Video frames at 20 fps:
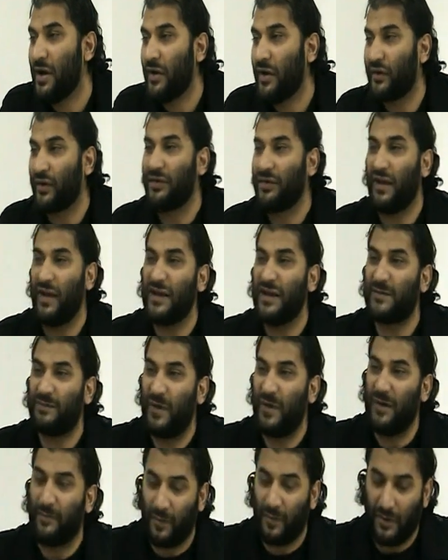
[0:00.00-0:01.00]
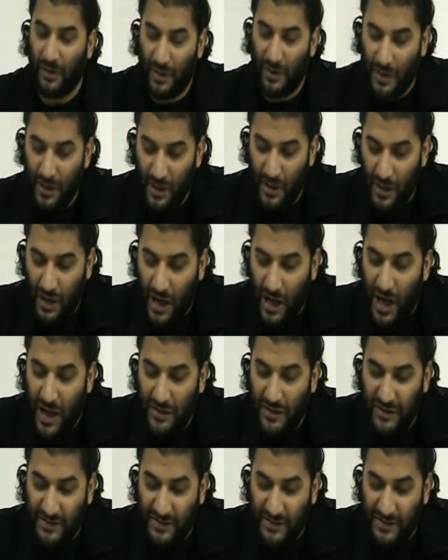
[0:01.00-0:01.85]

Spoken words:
So these people are